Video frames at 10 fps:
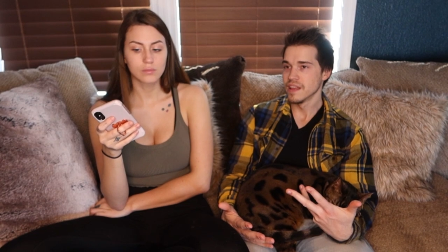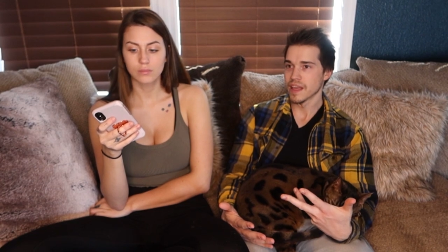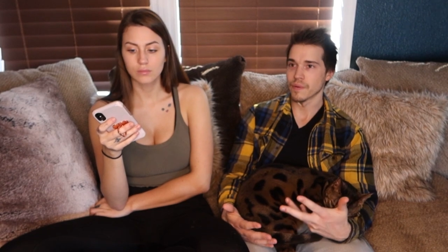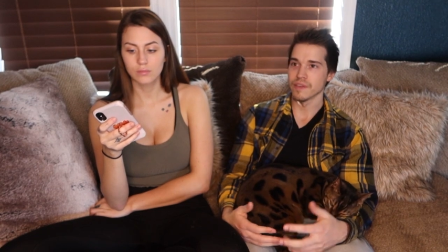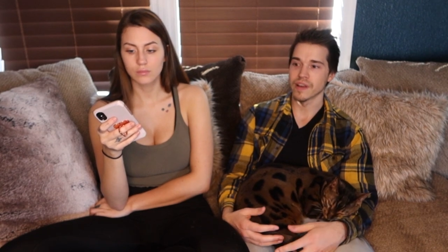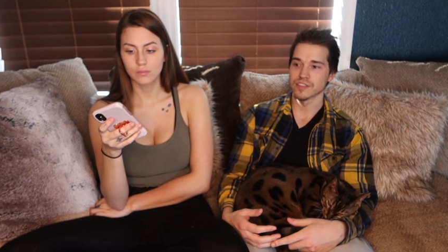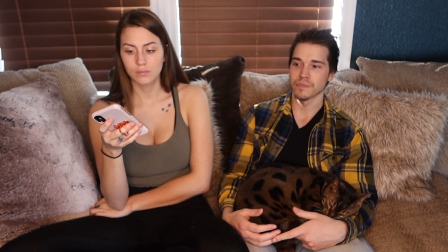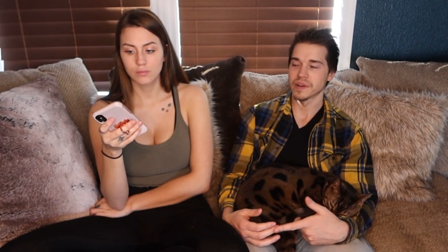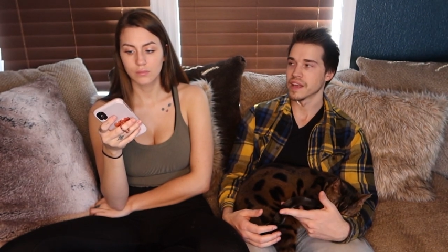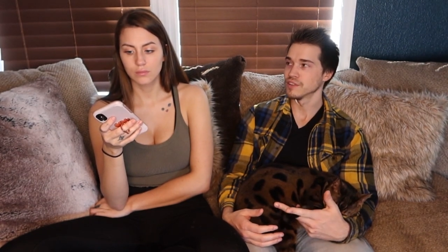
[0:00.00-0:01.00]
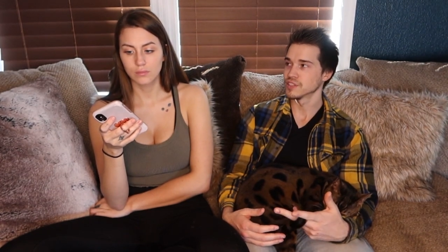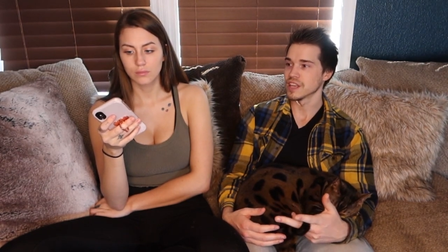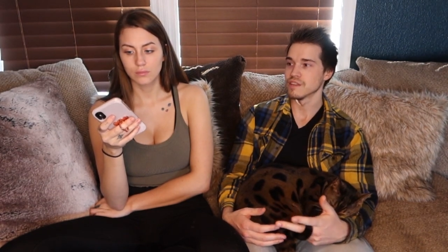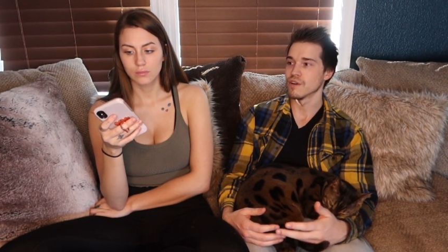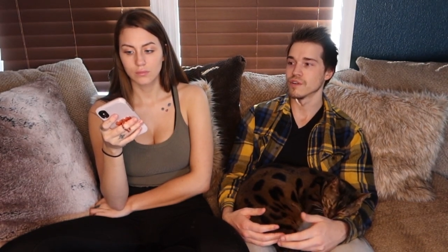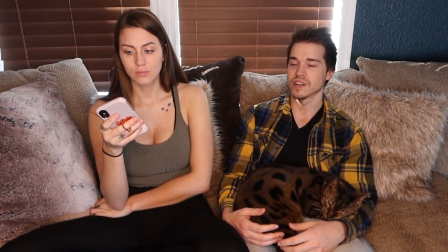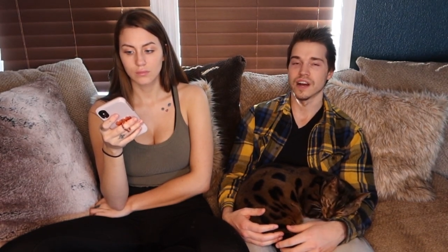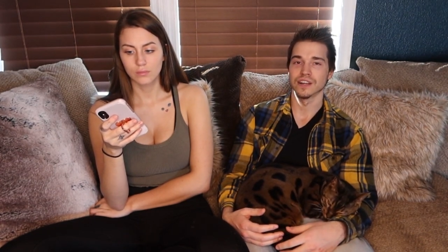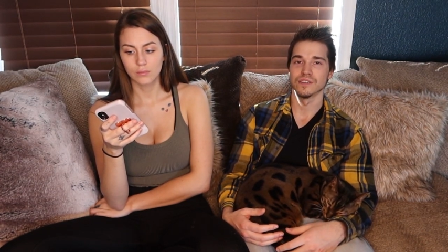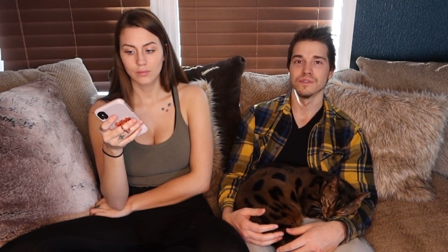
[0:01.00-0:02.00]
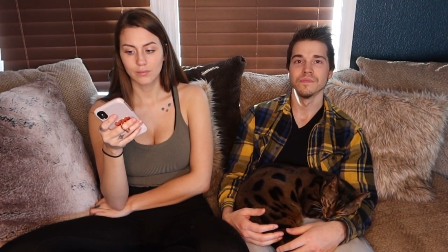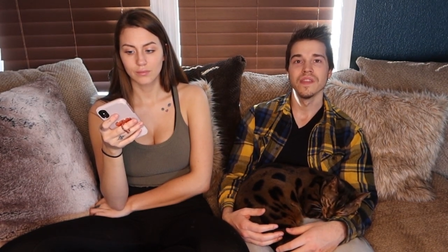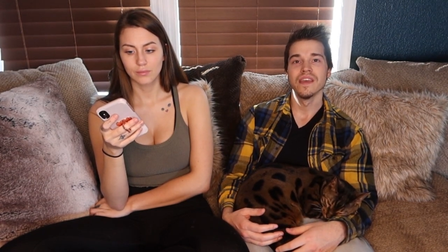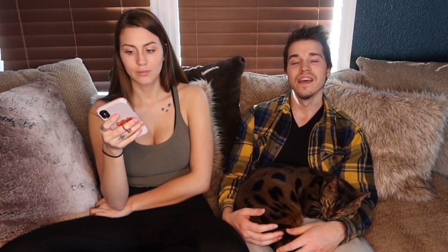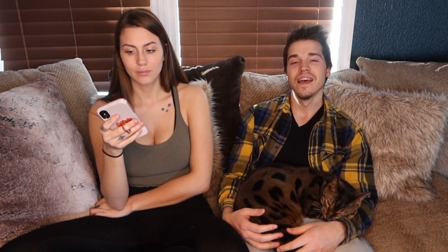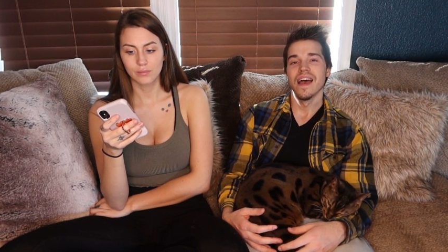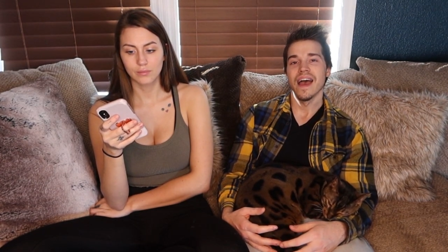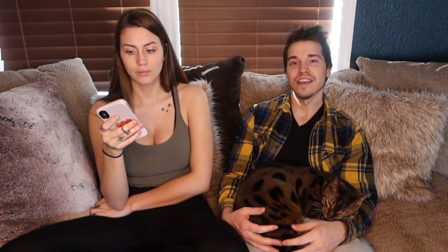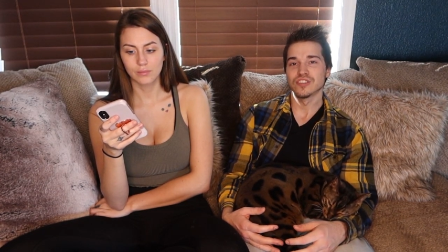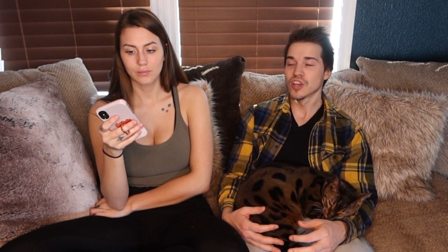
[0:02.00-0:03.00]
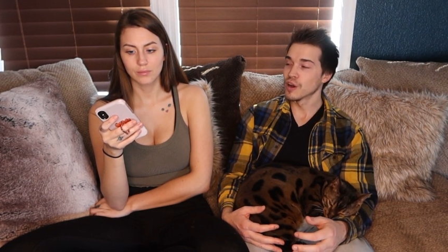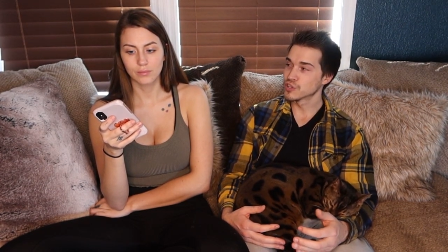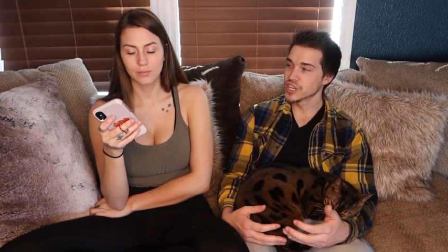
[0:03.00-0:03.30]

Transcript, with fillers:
Speaker 1: That way you got somebody else that you know to talk to. So